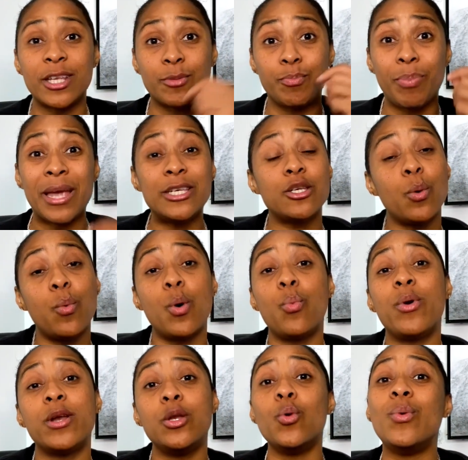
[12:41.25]
It's based on what
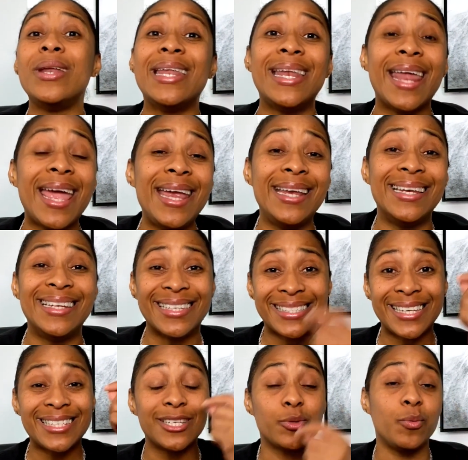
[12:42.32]
we're doing today, the
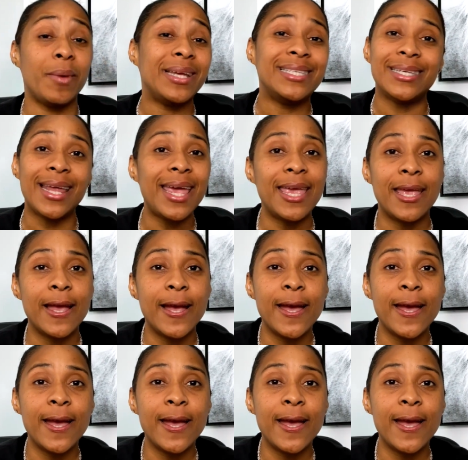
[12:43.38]
decisions we make today.